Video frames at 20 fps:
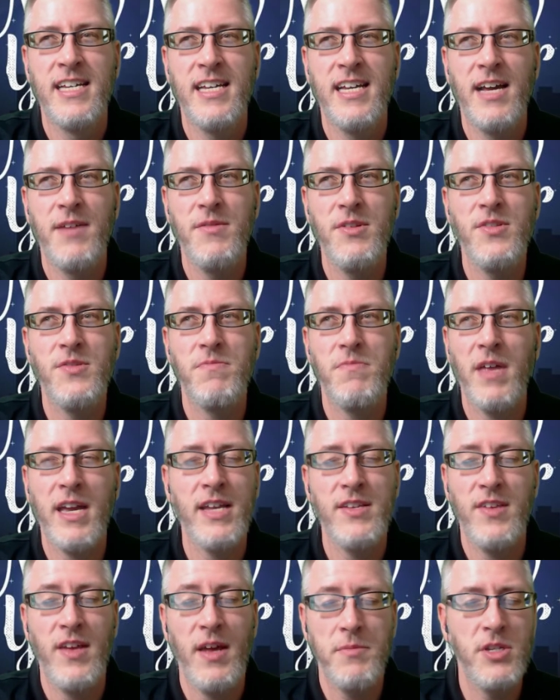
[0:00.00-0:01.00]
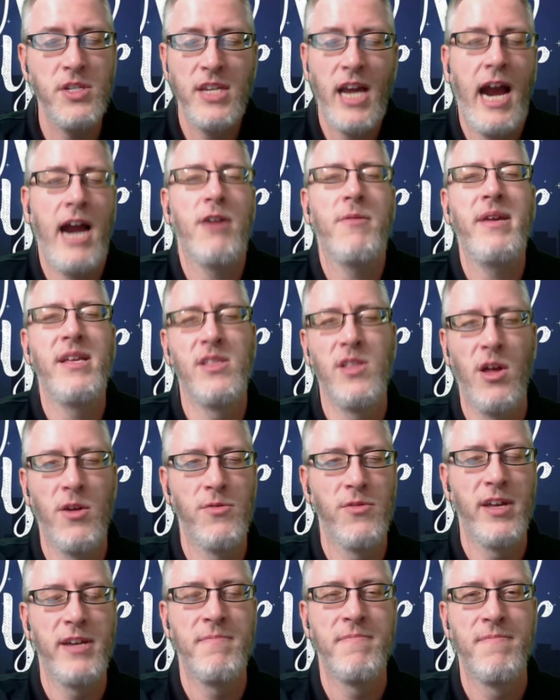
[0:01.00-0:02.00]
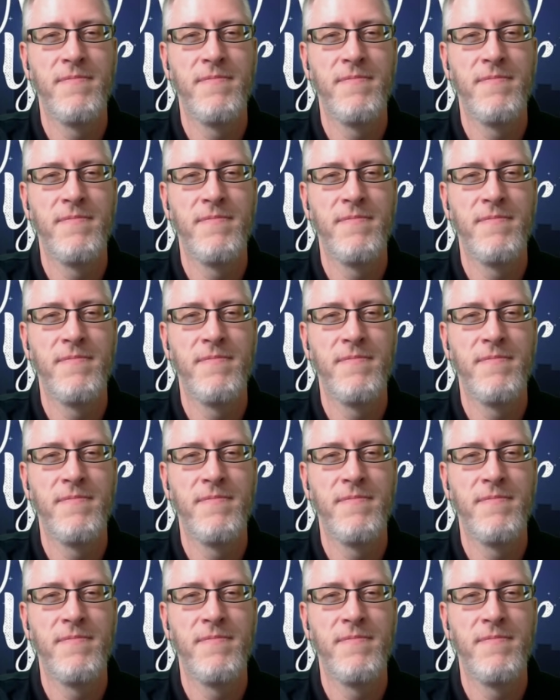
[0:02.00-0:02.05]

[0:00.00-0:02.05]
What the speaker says: I'm just, like I said, I'm just tired of being lonely,